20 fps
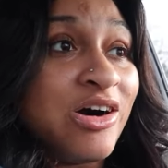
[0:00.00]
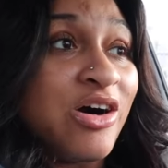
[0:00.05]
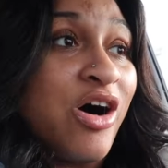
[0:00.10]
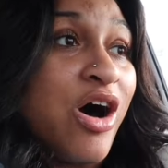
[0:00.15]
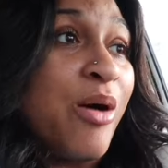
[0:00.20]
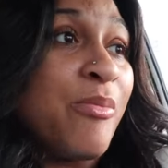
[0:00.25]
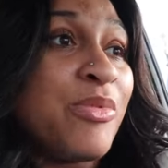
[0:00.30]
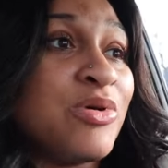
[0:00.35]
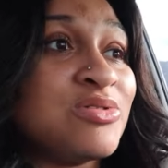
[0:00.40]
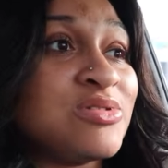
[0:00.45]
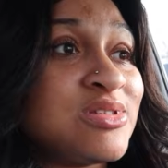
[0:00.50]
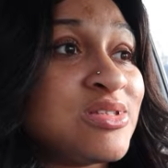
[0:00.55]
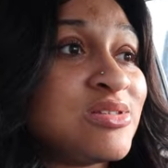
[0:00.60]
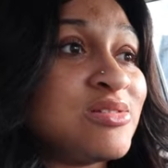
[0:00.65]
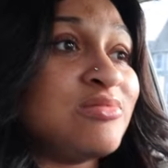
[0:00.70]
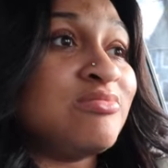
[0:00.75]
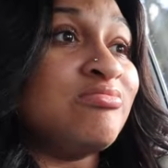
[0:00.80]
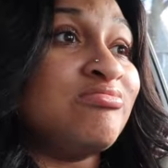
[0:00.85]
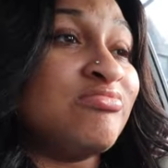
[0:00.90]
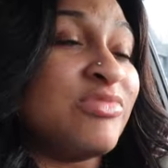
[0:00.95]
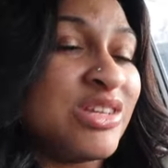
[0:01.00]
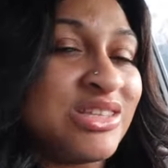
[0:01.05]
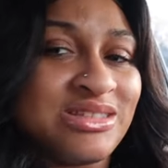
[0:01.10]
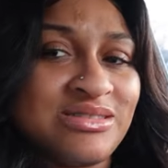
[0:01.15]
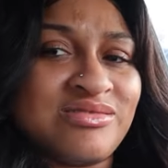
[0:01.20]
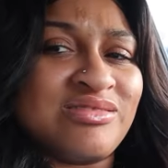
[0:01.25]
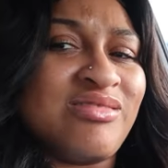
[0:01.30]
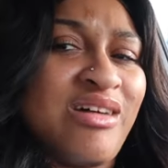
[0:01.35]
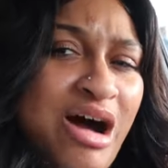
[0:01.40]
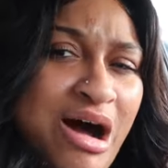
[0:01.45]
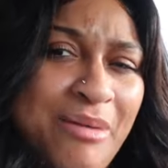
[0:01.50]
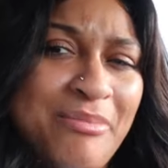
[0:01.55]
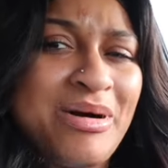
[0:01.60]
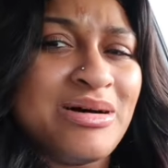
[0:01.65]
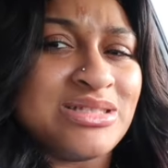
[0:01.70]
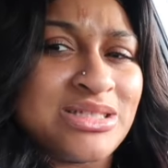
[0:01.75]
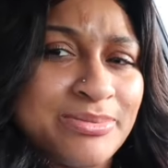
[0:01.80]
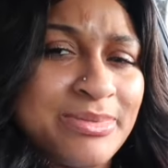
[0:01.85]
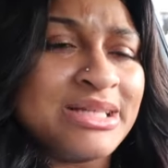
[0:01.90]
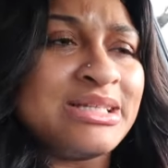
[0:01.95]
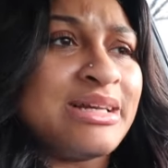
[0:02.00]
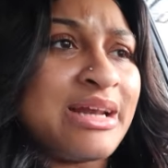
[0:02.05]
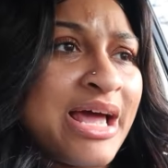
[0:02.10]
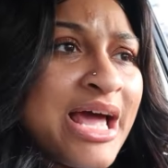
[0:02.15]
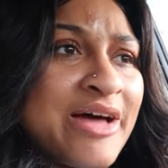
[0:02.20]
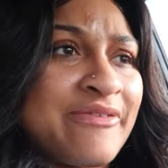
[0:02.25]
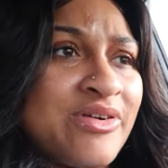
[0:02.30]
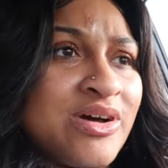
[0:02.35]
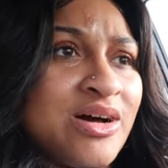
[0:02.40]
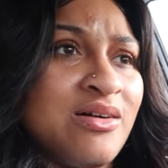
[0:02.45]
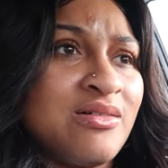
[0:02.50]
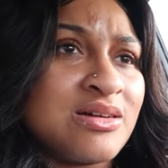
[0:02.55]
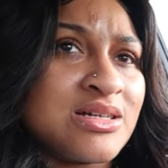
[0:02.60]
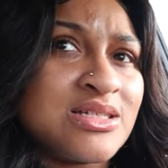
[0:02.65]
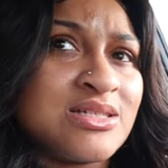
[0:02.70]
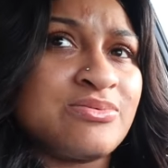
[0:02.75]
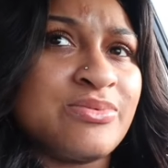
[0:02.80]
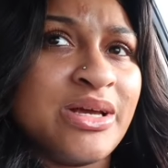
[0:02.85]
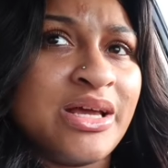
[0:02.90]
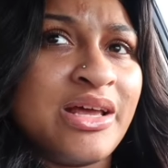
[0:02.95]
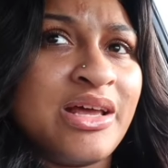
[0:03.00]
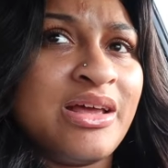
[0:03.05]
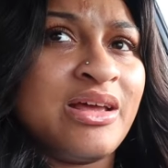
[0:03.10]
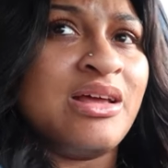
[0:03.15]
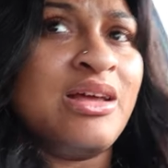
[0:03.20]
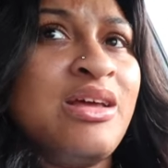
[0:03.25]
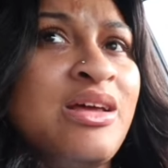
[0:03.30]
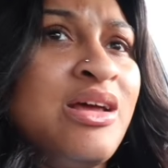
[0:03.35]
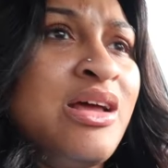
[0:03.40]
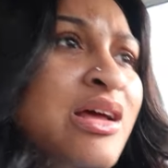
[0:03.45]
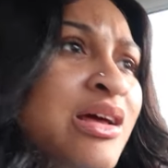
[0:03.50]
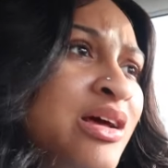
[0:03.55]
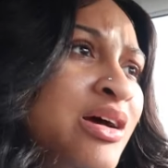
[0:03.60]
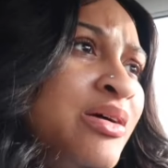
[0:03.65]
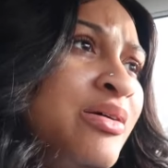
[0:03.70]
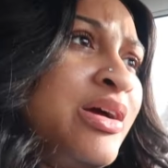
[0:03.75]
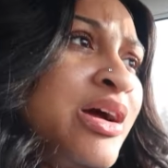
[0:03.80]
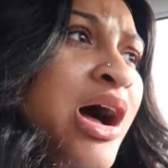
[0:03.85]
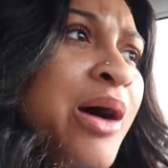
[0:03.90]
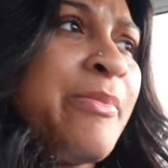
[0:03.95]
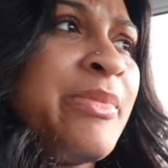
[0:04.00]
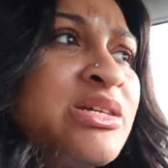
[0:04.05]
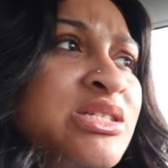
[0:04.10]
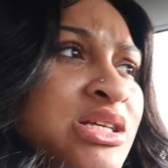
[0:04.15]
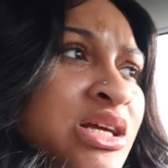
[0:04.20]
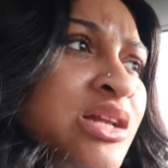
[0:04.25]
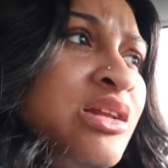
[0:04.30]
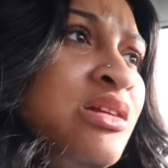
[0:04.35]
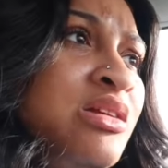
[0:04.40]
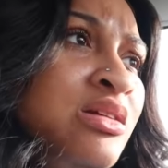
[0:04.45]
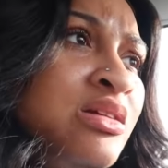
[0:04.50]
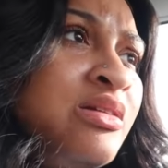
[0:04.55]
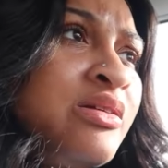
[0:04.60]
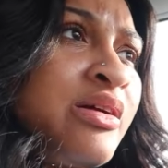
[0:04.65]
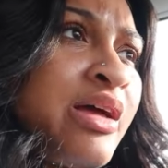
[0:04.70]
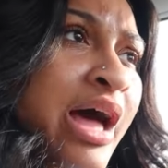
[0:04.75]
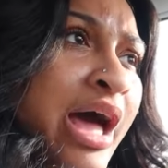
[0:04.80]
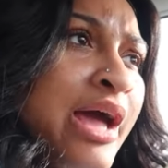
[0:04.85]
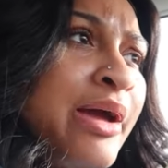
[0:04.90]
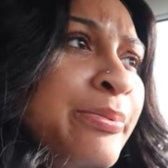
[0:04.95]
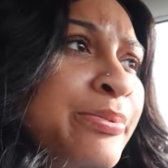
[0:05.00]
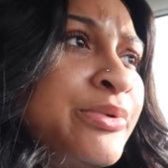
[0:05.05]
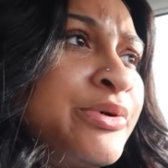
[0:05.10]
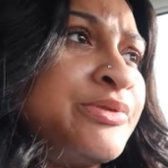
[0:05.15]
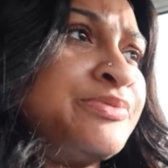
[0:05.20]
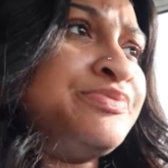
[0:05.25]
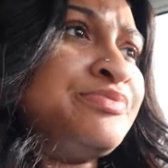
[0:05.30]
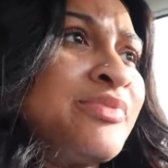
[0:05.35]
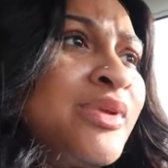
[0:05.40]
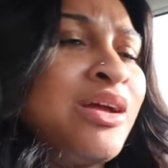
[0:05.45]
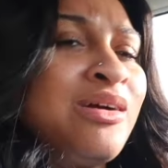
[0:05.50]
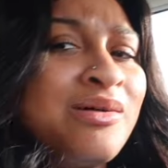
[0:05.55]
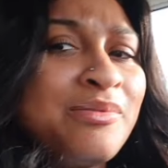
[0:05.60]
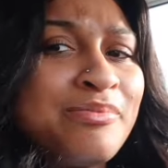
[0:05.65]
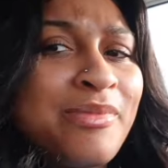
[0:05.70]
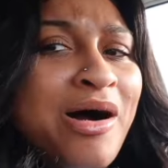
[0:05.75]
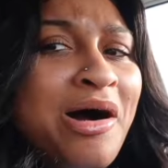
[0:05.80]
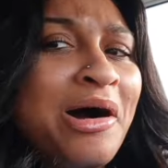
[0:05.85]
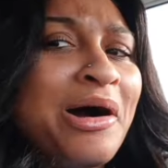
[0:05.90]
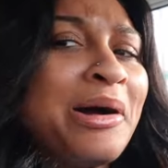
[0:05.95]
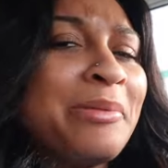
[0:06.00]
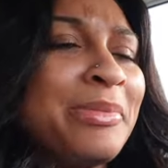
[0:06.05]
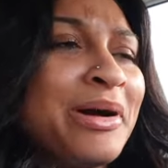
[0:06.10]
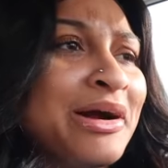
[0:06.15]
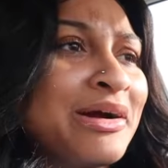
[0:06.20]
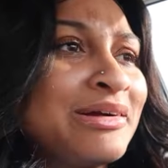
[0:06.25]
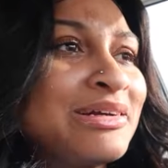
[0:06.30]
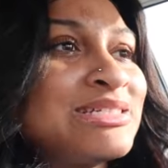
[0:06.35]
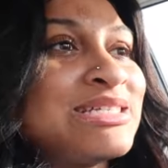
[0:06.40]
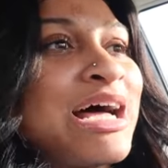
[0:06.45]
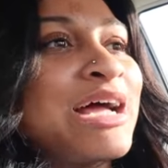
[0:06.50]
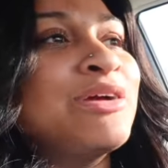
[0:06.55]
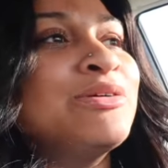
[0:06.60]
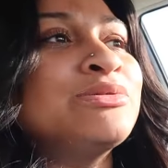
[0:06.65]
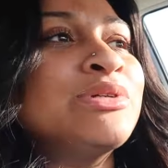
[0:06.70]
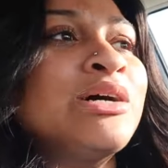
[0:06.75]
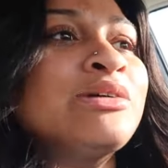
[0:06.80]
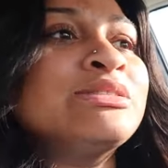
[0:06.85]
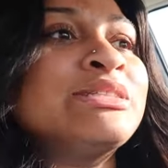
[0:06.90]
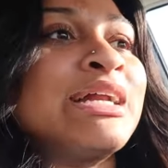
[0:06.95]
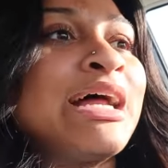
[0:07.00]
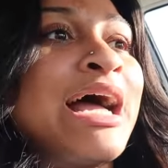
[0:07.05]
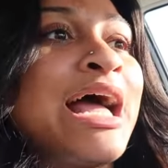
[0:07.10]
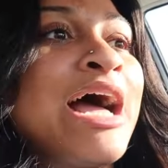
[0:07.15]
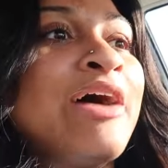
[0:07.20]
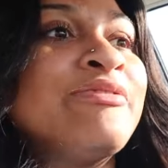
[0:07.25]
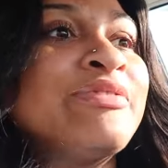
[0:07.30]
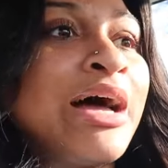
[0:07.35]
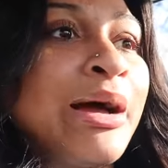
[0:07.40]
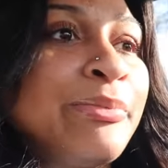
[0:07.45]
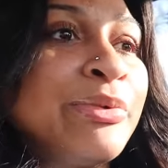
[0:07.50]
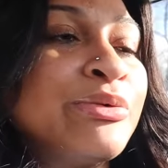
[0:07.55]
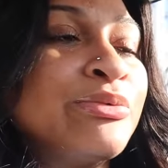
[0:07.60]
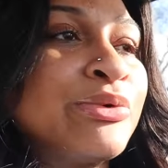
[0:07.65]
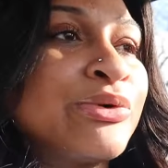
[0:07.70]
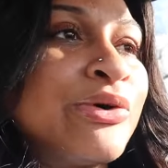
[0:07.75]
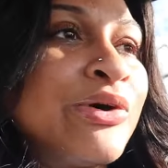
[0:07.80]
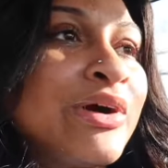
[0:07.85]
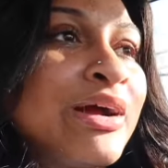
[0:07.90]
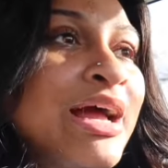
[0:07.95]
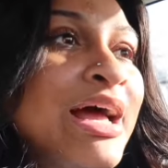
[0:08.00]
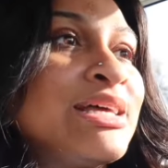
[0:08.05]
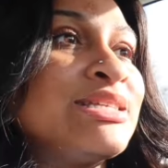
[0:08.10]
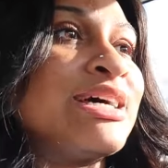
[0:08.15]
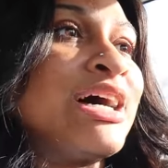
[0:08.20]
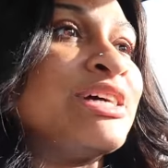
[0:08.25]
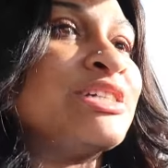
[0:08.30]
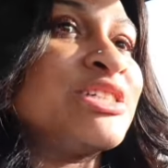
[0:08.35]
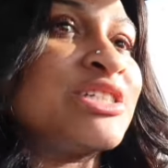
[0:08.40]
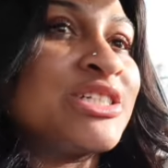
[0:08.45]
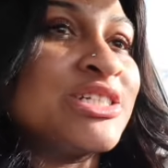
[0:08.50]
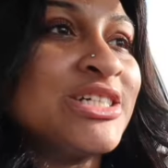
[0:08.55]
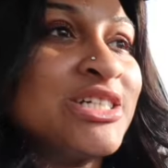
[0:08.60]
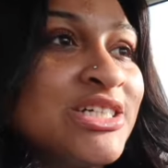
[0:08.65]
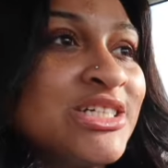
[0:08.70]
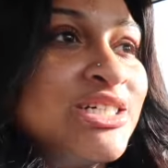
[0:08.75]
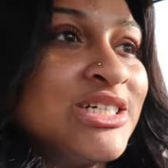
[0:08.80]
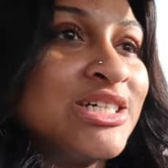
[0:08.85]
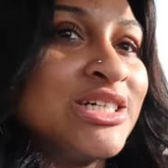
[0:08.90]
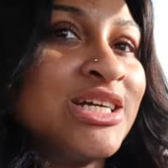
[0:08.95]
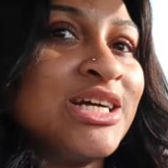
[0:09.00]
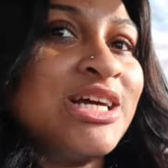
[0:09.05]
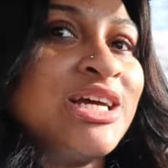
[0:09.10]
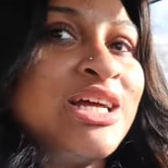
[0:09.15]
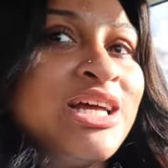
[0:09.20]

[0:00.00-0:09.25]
almost a month and a half ago, because we almost in April. My arm hurt. It's how you know that I have not been recording as I should.